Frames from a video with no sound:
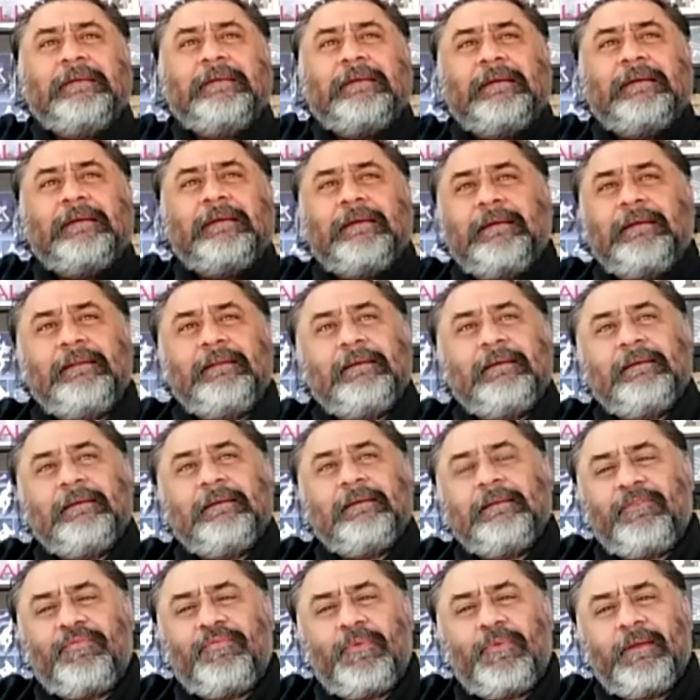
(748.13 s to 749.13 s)
And
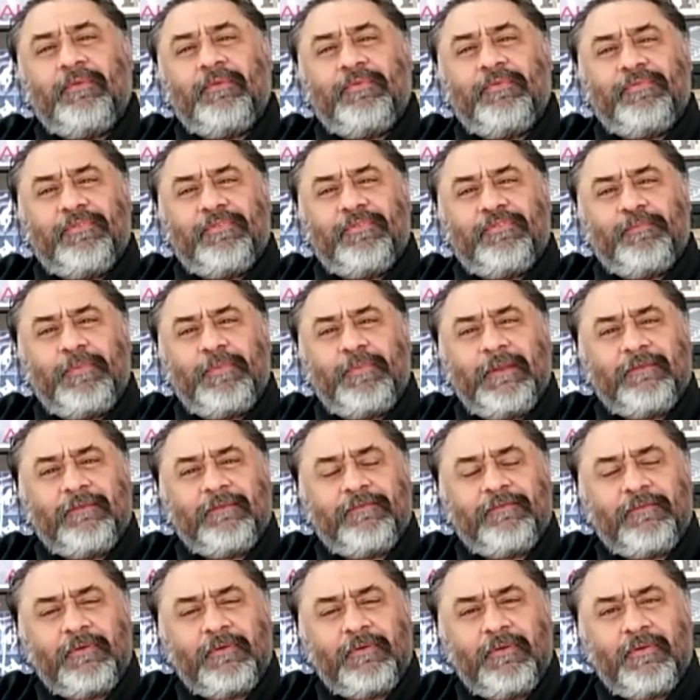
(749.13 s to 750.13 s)
that's why there was a
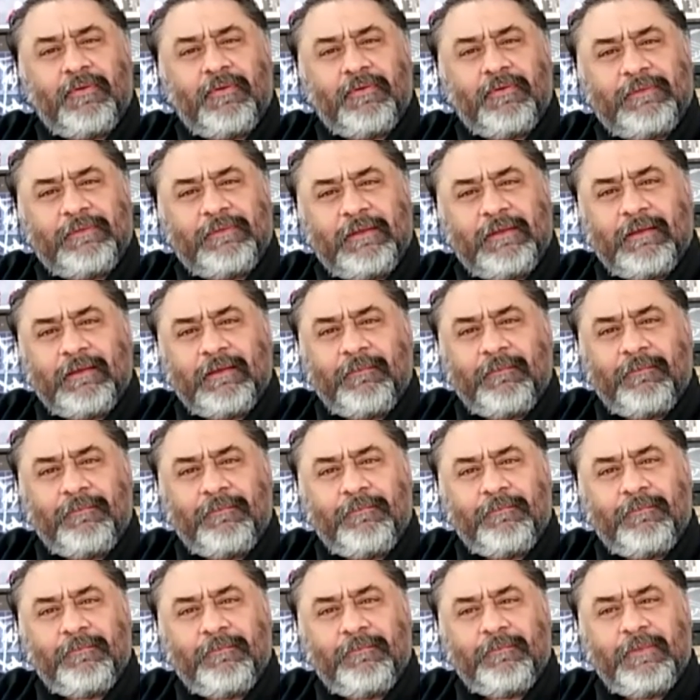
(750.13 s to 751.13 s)
split for a long
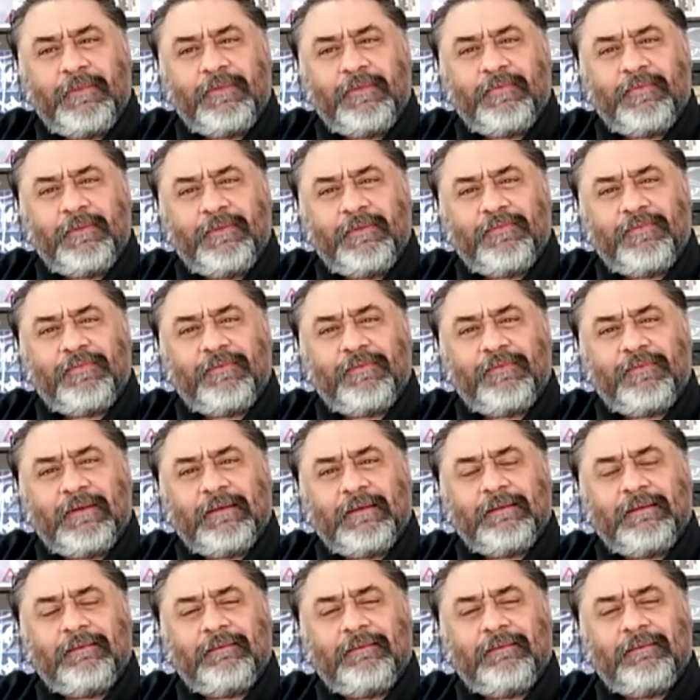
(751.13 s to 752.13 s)
time between the
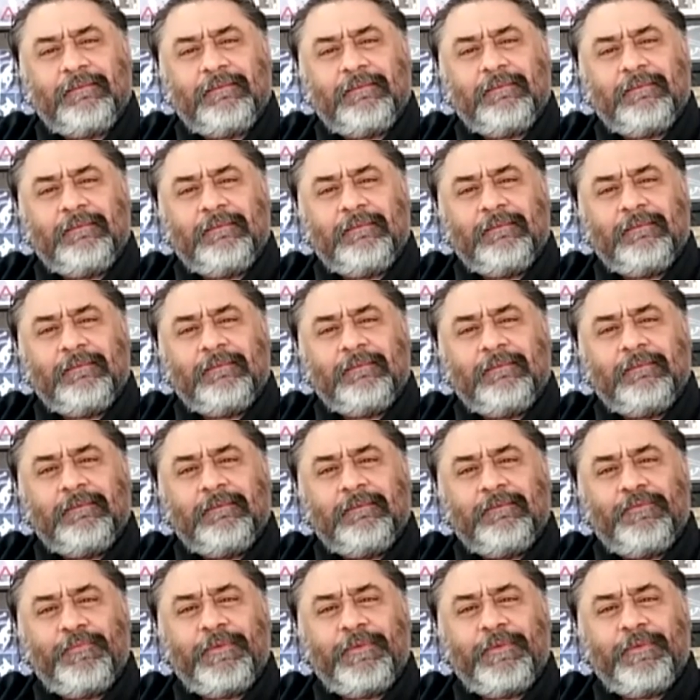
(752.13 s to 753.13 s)
Savate
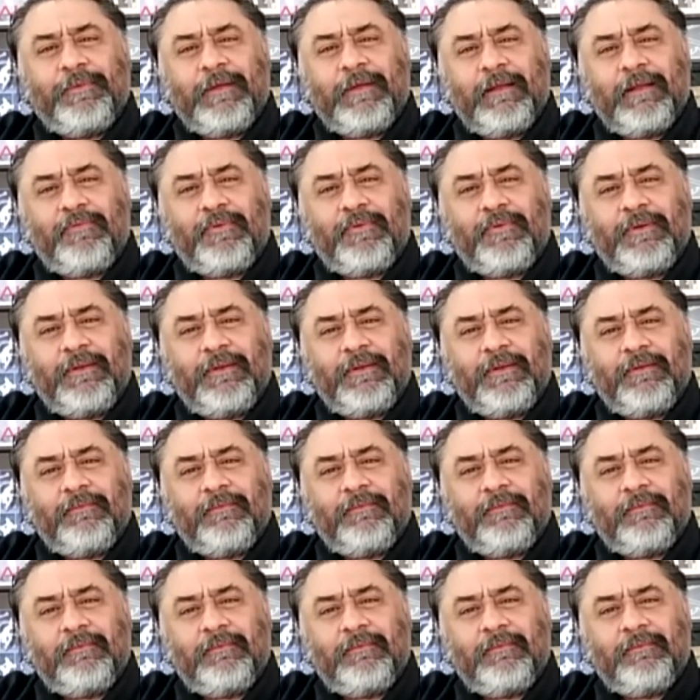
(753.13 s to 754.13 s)
and California
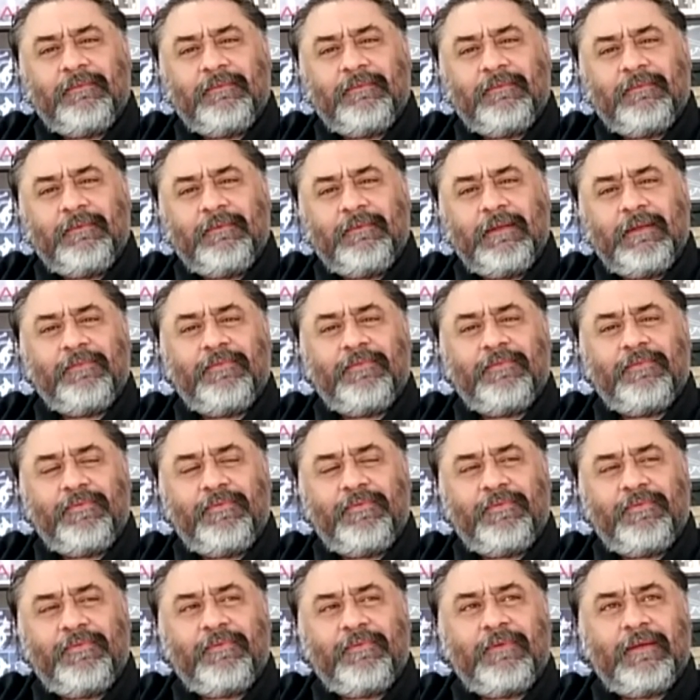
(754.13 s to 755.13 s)
and
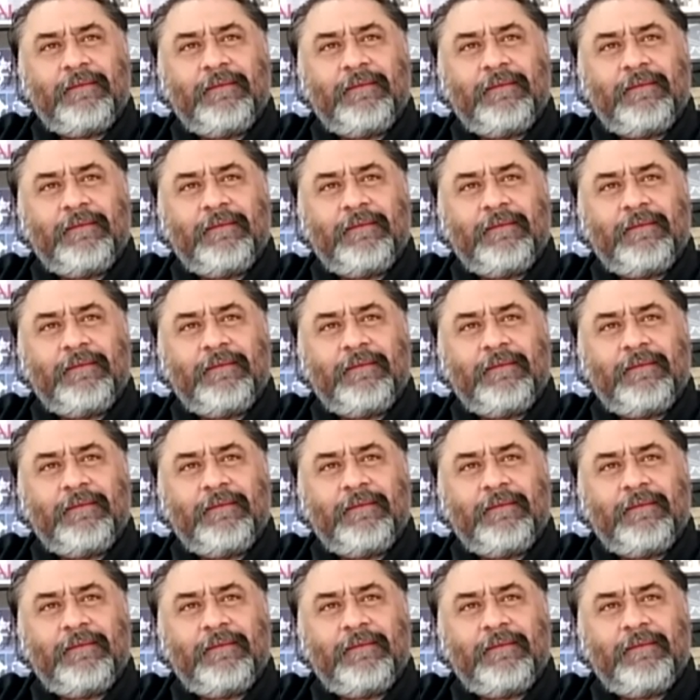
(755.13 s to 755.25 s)
Zusa.